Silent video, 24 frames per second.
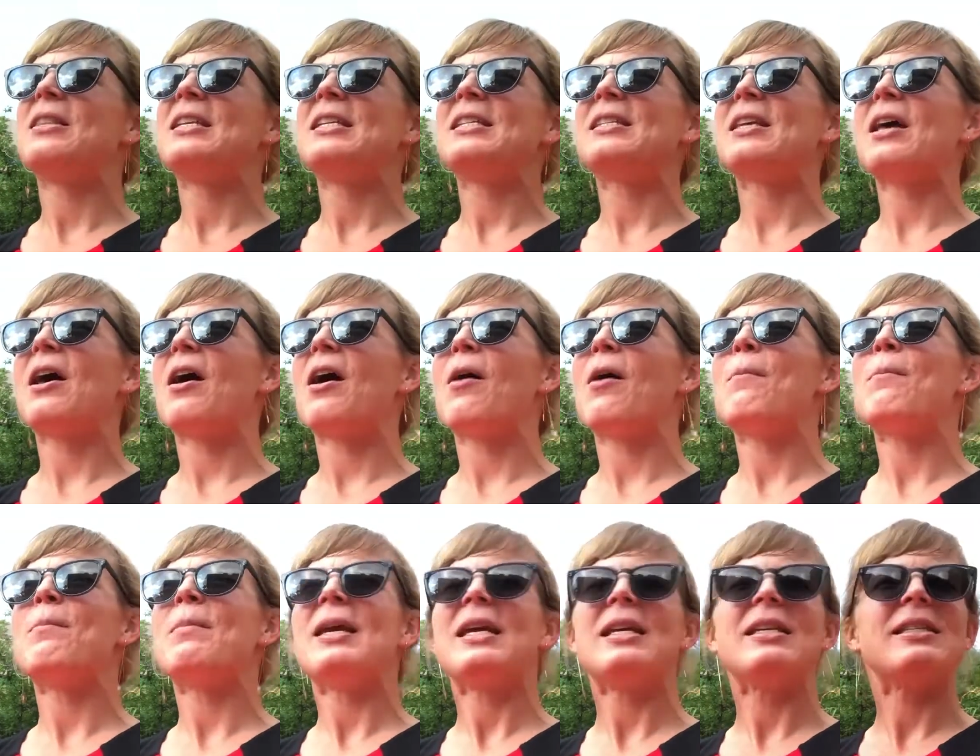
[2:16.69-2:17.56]
These
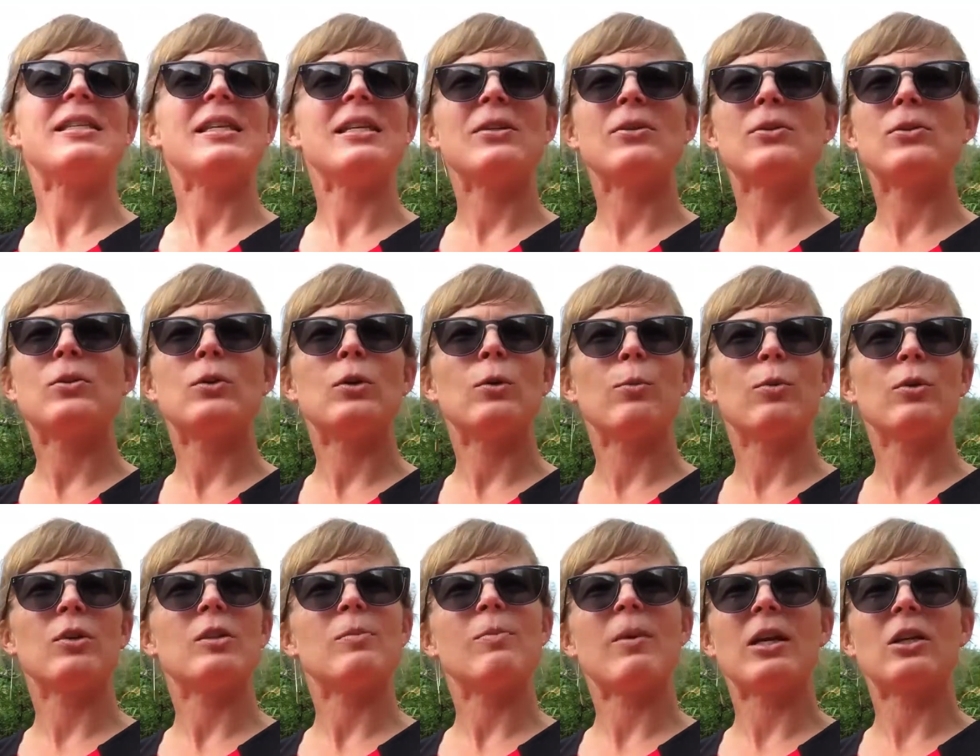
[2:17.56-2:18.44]
amazing,
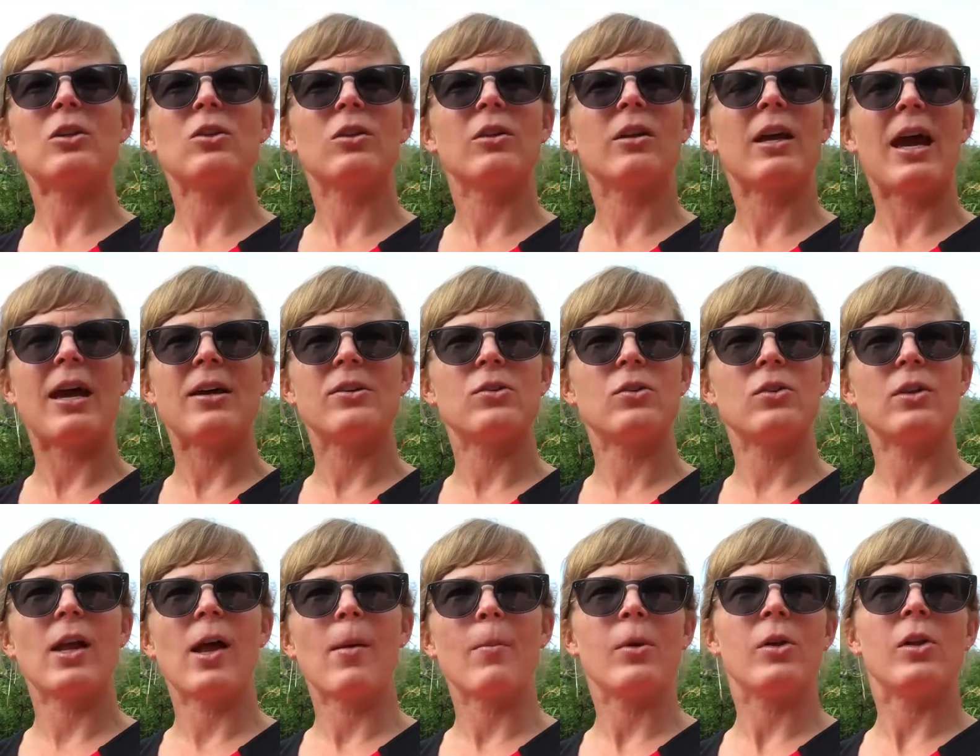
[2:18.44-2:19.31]
super special
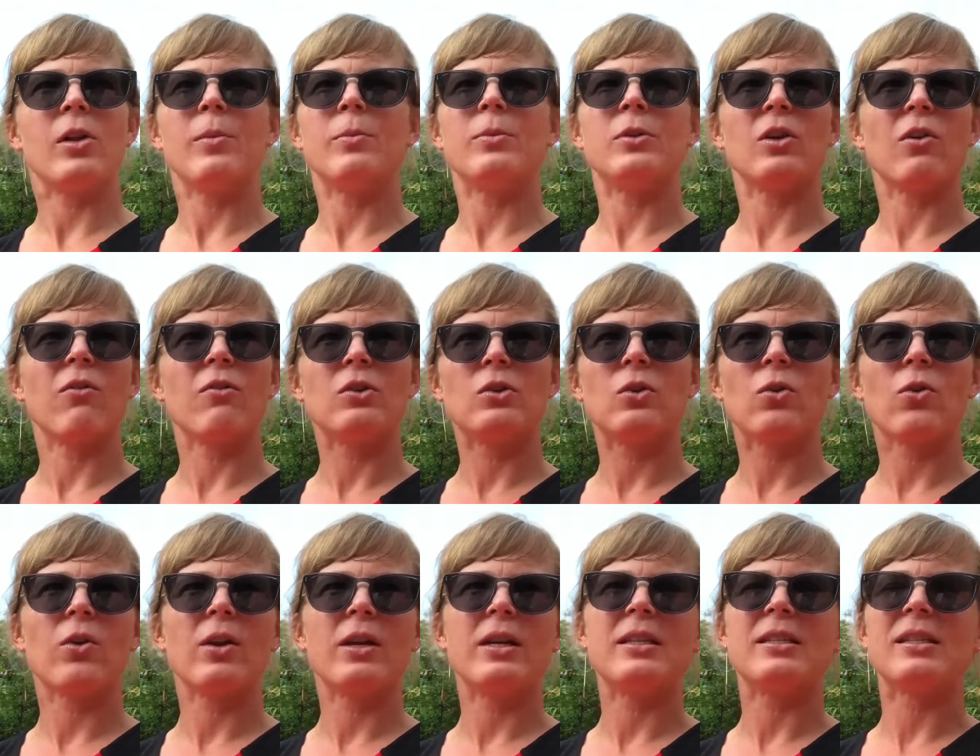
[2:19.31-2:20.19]
astronomical
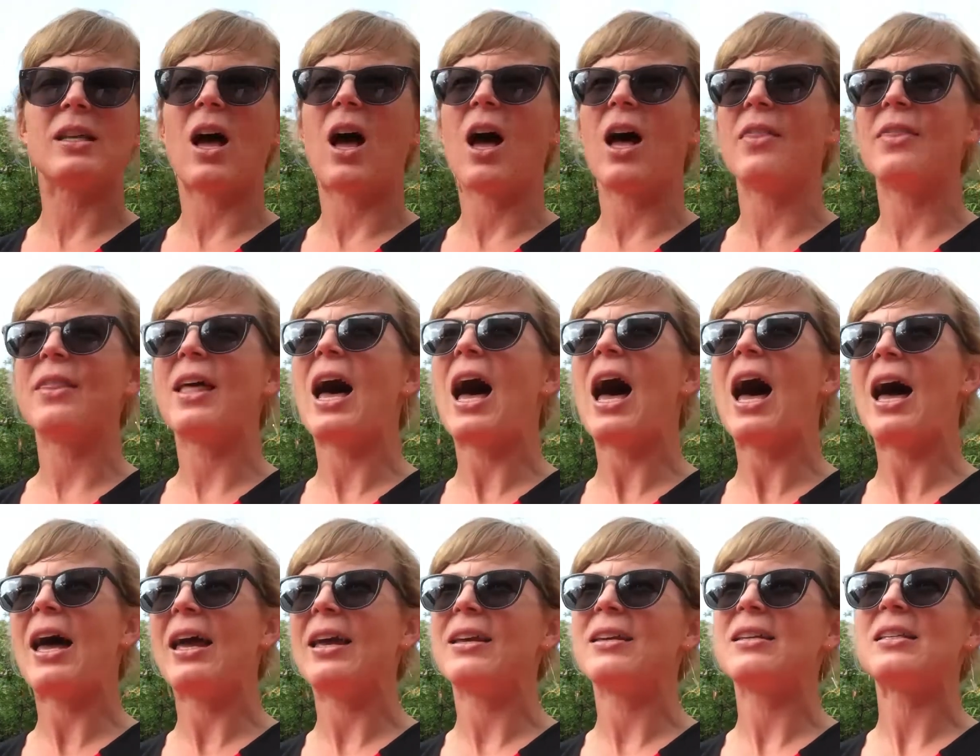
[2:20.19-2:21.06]
observatories on the
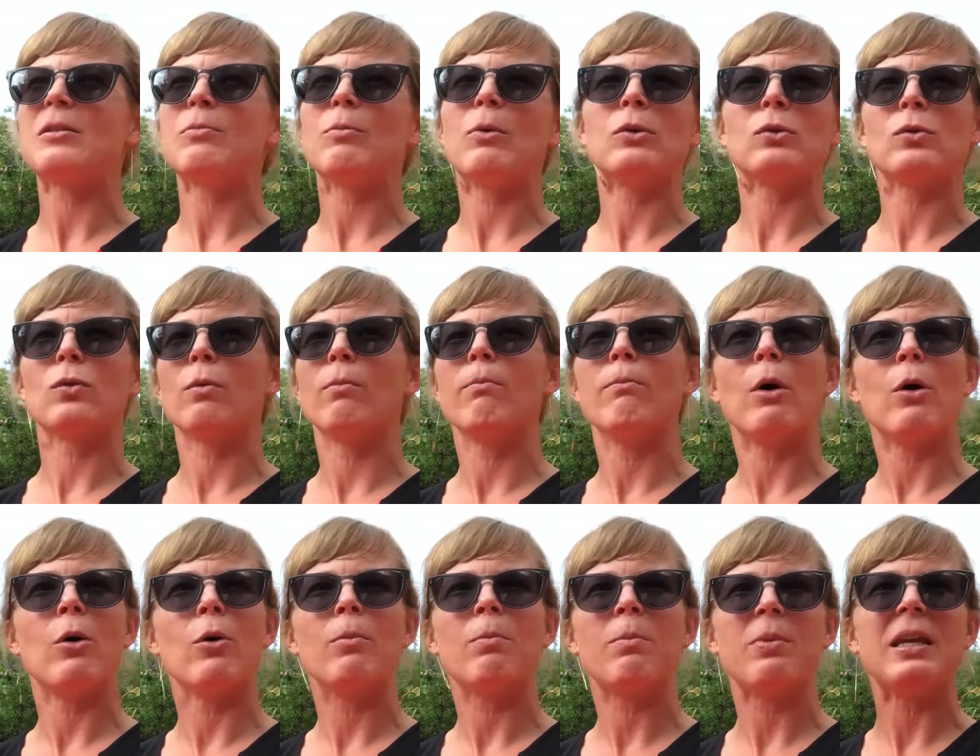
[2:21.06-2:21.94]
highest, most
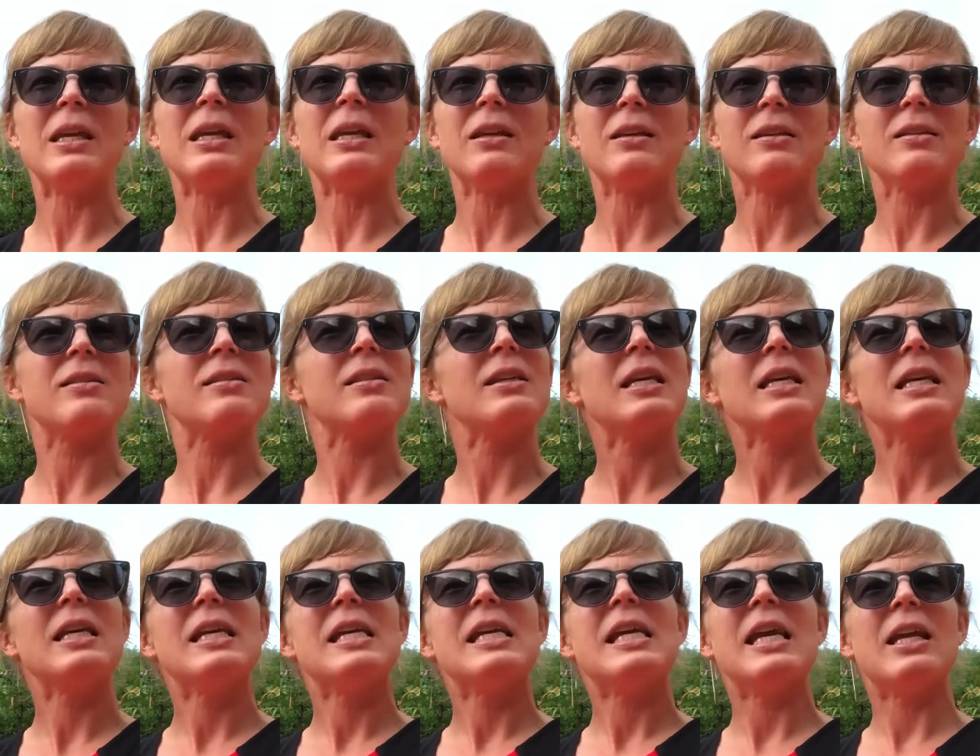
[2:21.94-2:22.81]
remote peaks
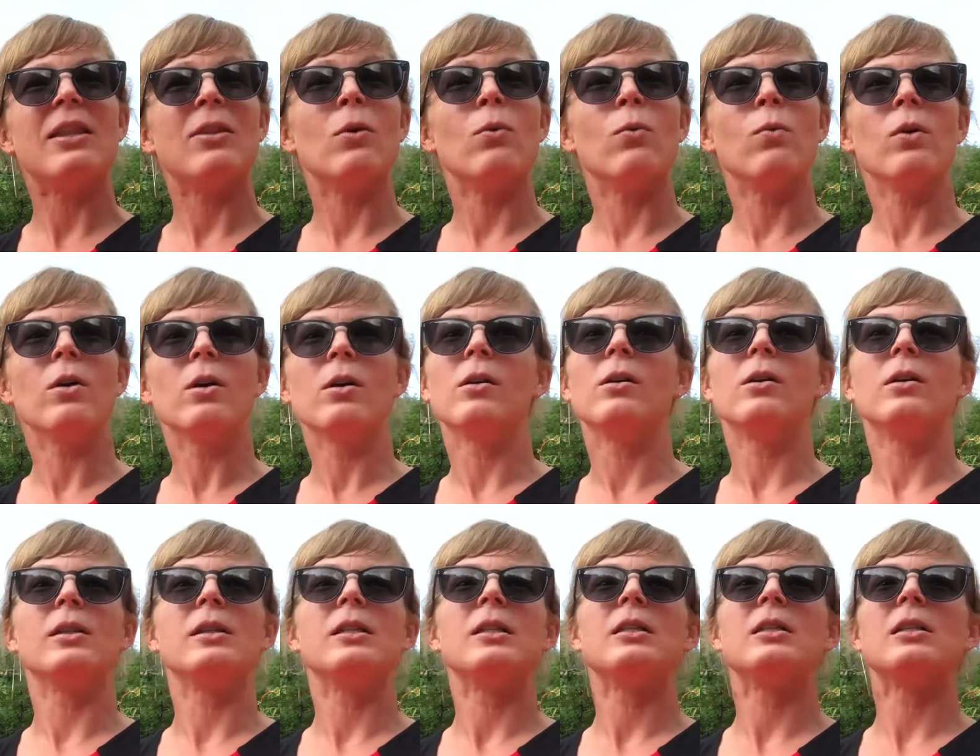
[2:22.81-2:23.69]
in the
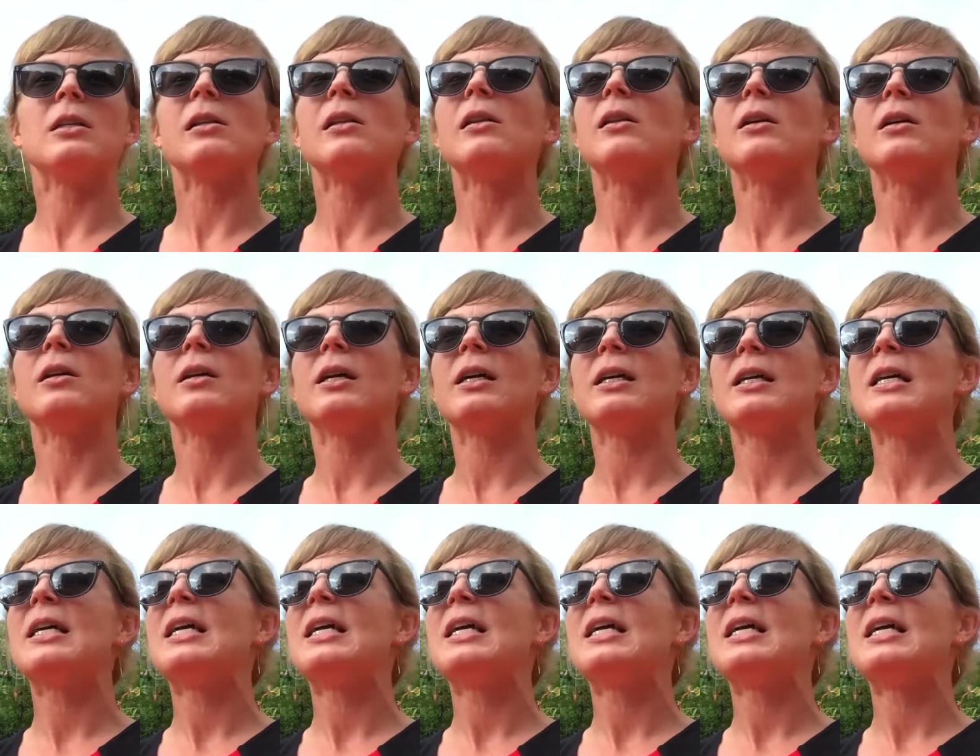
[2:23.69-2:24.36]
world to look